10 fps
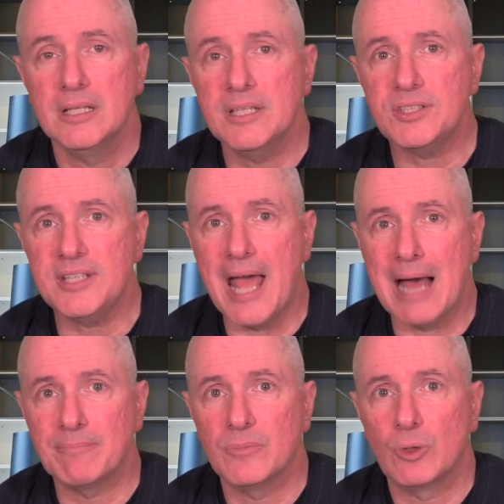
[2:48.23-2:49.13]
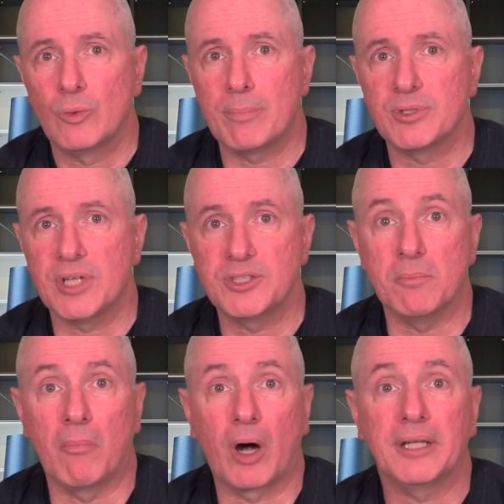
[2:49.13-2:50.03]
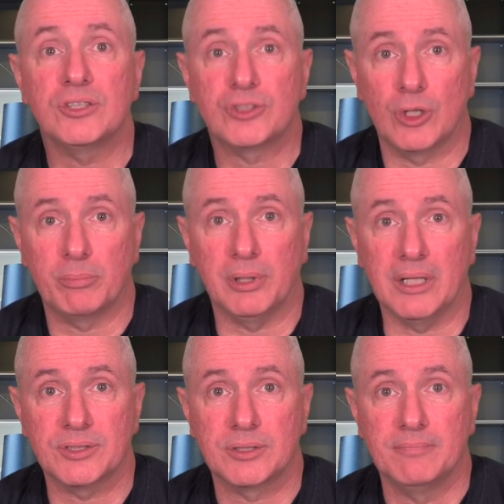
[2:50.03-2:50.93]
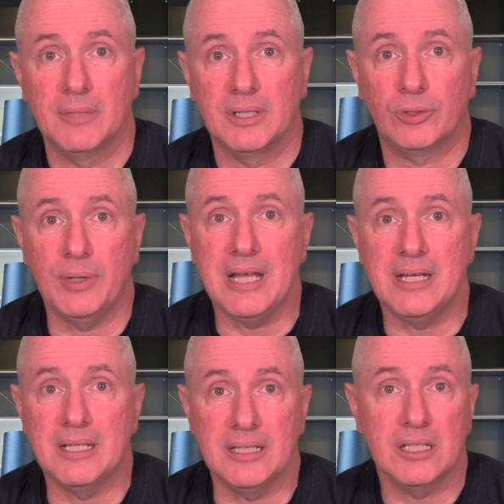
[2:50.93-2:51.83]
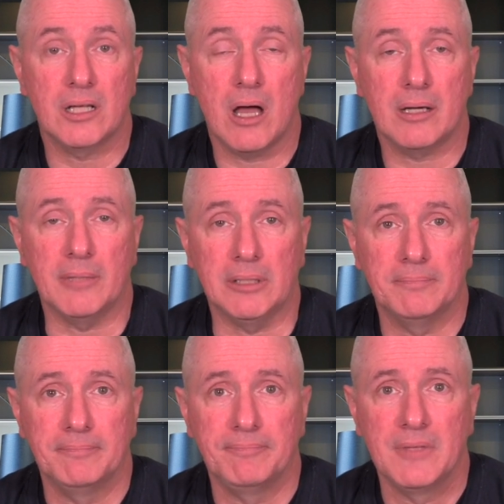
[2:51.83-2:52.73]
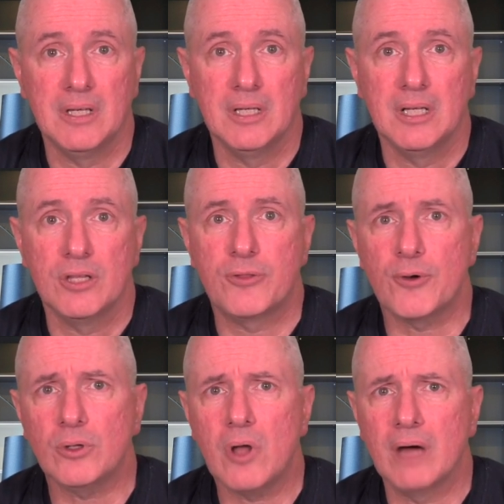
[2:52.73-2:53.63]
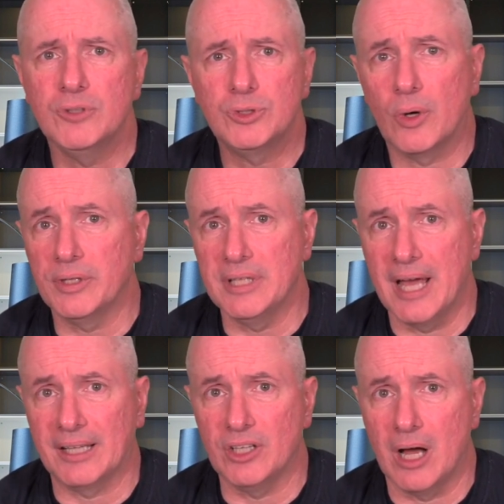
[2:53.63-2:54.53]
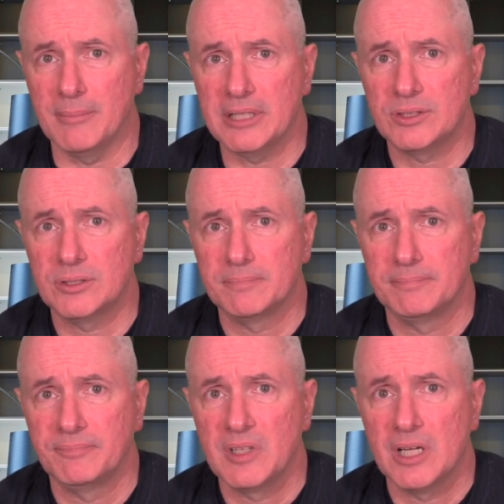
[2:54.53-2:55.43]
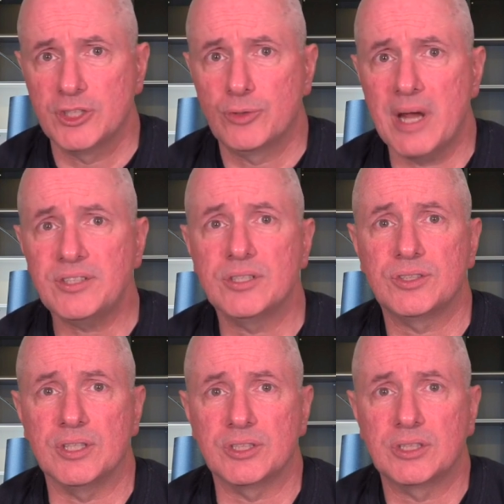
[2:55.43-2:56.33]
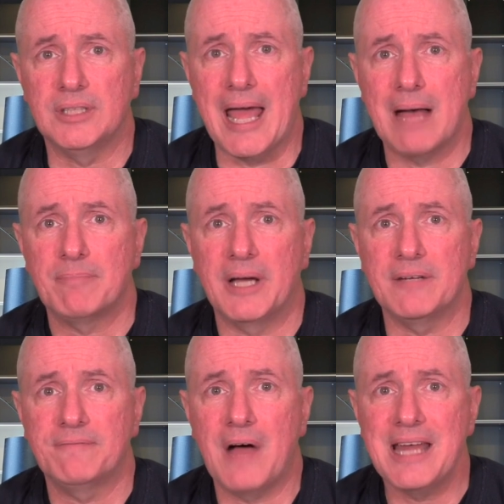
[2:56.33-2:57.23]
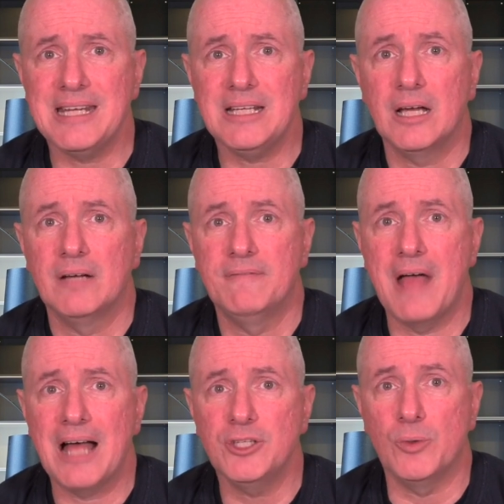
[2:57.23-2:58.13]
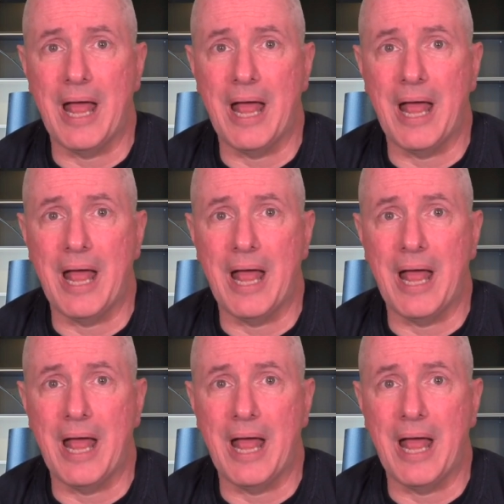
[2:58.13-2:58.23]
This gap represents market surplus created in the economy. The third law of Newtonian economics addresses this gap by defining value